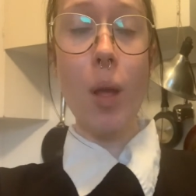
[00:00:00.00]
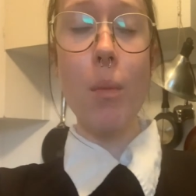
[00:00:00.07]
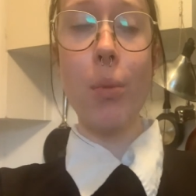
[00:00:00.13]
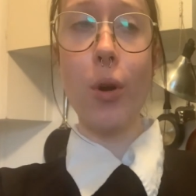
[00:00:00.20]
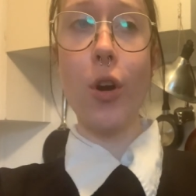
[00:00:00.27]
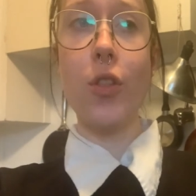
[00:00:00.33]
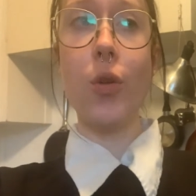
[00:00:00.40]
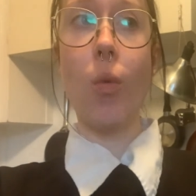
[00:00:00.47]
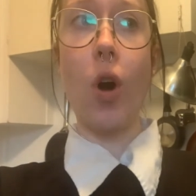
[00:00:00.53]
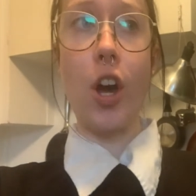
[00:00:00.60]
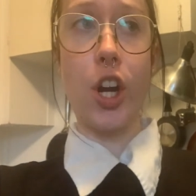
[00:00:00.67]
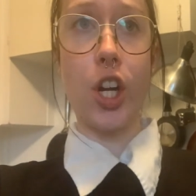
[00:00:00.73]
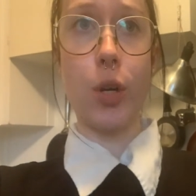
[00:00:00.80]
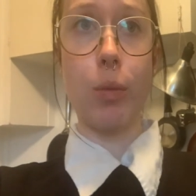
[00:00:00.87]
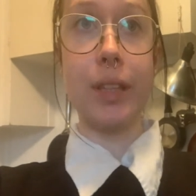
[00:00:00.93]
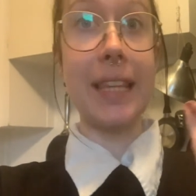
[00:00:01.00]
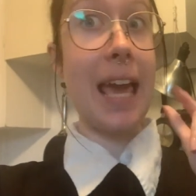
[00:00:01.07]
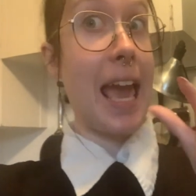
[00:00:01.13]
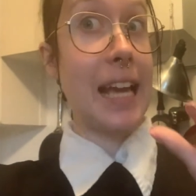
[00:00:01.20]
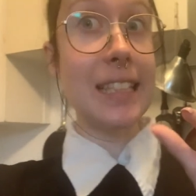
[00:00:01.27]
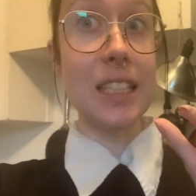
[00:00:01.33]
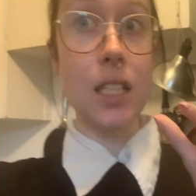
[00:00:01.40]
boil the water with
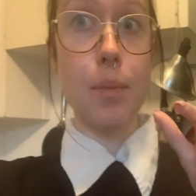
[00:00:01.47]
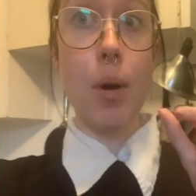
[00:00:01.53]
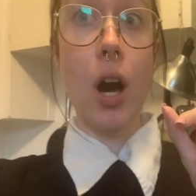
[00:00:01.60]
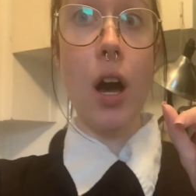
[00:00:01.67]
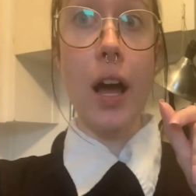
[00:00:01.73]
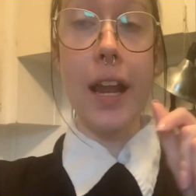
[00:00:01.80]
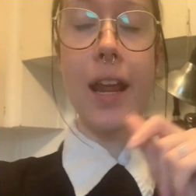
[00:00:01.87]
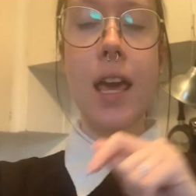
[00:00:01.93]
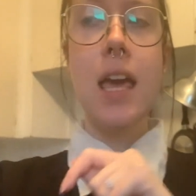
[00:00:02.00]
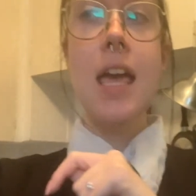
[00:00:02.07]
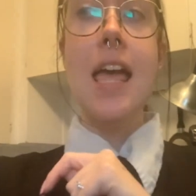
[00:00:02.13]
the eggs in the pot,